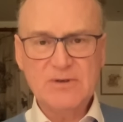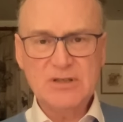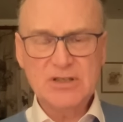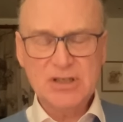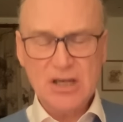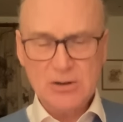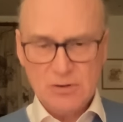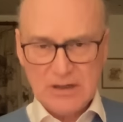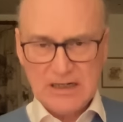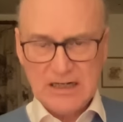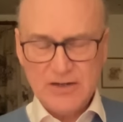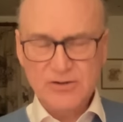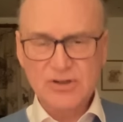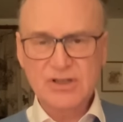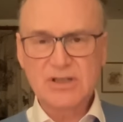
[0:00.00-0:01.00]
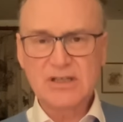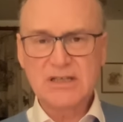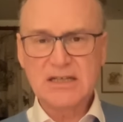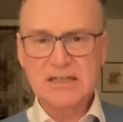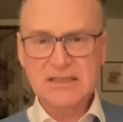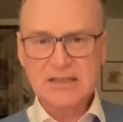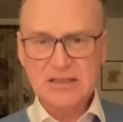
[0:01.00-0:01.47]
so close that
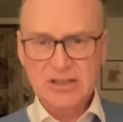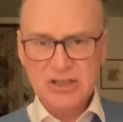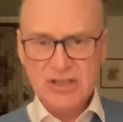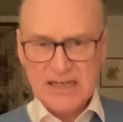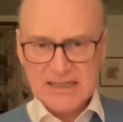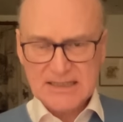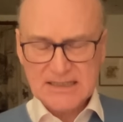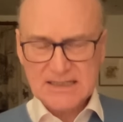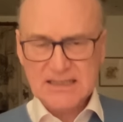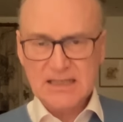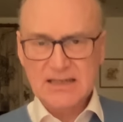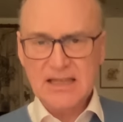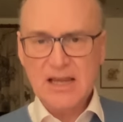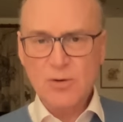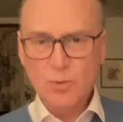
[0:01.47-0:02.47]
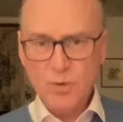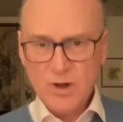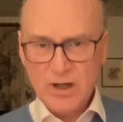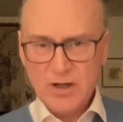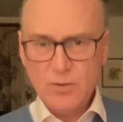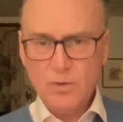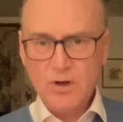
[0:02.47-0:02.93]
it suggests that they
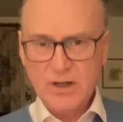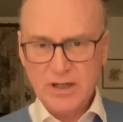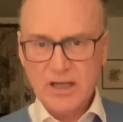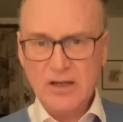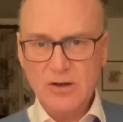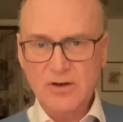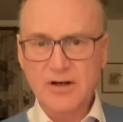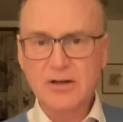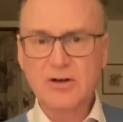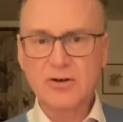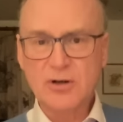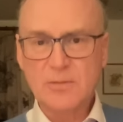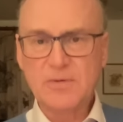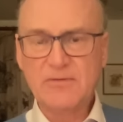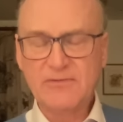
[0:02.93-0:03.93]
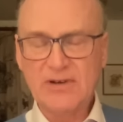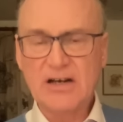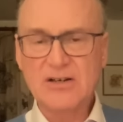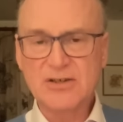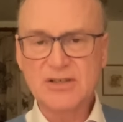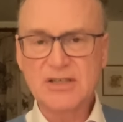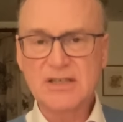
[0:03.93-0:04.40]
were working on a group of
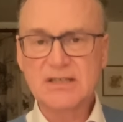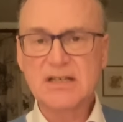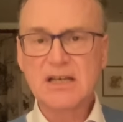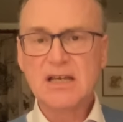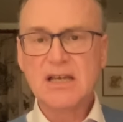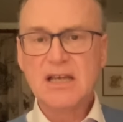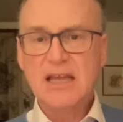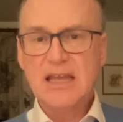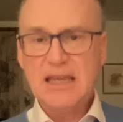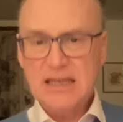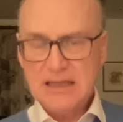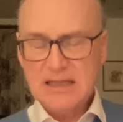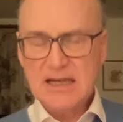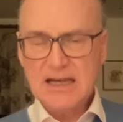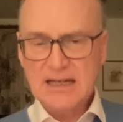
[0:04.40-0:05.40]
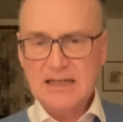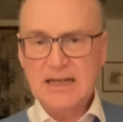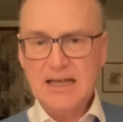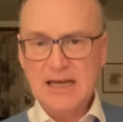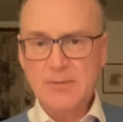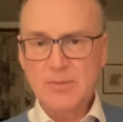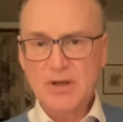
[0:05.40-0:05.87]
viruses in that
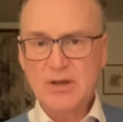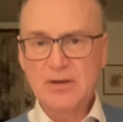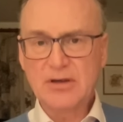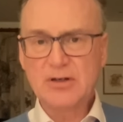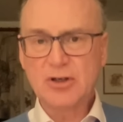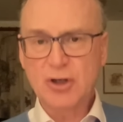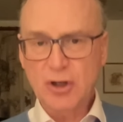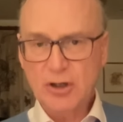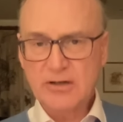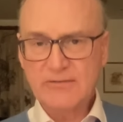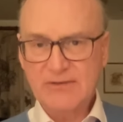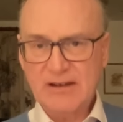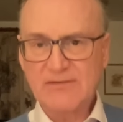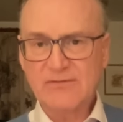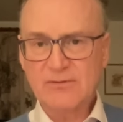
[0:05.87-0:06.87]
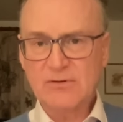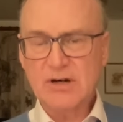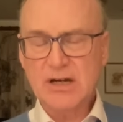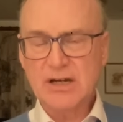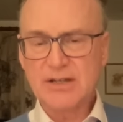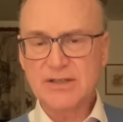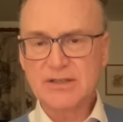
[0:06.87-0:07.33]
lab that could have given
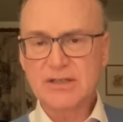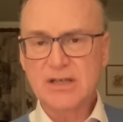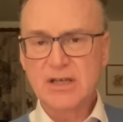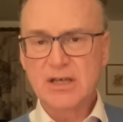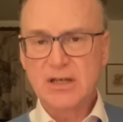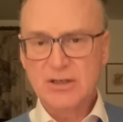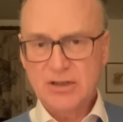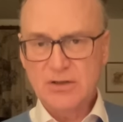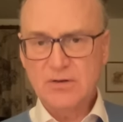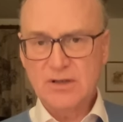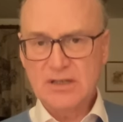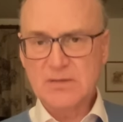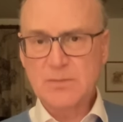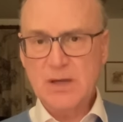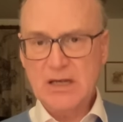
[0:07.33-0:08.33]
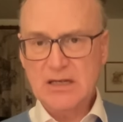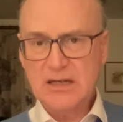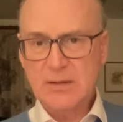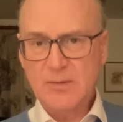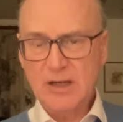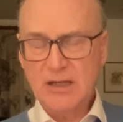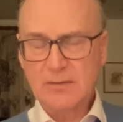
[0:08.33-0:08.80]
rise to this
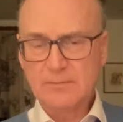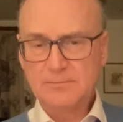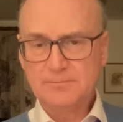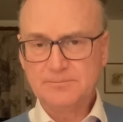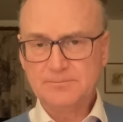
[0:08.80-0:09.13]
pandemic.